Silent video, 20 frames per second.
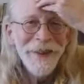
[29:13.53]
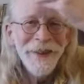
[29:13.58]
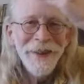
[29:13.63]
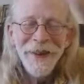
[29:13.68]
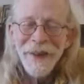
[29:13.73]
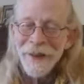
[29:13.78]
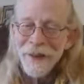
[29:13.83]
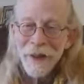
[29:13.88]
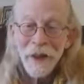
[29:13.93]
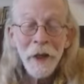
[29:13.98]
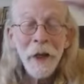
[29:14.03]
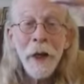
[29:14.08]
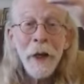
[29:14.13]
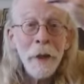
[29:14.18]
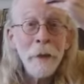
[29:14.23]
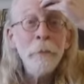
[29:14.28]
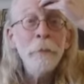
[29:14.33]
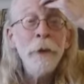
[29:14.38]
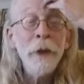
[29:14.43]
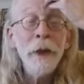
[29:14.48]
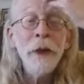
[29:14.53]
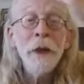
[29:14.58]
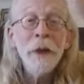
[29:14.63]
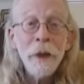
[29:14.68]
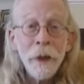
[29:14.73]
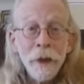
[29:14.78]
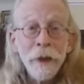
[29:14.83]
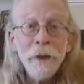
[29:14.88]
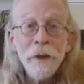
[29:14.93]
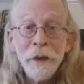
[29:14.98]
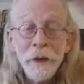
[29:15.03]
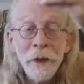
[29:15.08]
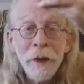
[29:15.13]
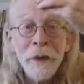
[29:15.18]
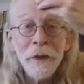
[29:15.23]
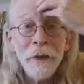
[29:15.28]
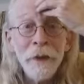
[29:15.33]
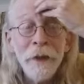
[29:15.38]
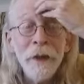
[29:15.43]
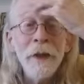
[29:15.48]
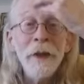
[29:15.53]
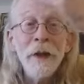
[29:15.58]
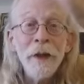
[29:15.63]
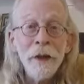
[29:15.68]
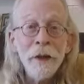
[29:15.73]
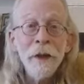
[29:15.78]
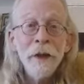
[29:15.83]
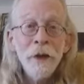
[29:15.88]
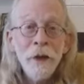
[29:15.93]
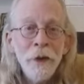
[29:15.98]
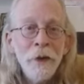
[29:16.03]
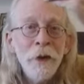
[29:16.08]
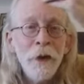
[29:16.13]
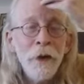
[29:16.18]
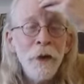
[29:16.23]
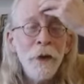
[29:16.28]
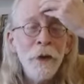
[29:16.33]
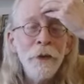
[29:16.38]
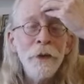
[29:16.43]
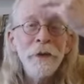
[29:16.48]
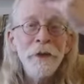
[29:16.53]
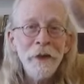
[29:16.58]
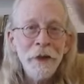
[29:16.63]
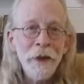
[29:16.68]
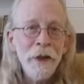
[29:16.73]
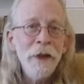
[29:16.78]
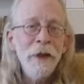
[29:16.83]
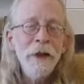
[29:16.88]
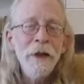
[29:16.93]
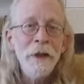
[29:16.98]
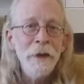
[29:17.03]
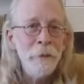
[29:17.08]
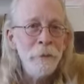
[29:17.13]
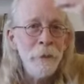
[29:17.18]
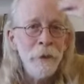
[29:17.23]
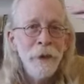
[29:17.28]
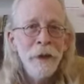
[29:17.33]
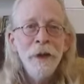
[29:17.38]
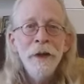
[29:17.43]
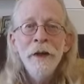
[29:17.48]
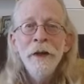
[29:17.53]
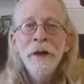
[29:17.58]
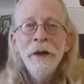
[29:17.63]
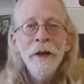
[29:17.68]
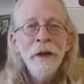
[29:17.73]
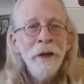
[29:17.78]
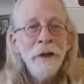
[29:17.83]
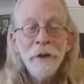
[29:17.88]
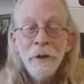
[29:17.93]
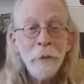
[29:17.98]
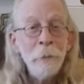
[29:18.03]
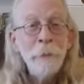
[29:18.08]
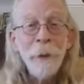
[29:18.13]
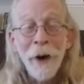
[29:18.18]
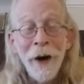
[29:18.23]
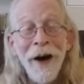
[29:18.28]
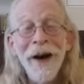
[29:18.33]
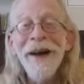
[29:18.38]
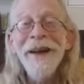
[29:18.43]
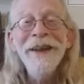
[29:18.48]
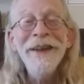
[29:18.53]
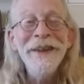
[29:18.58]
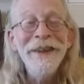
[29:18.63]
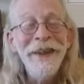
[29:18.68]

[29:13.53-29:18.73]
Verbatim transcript: It can be addicted all the time. Your body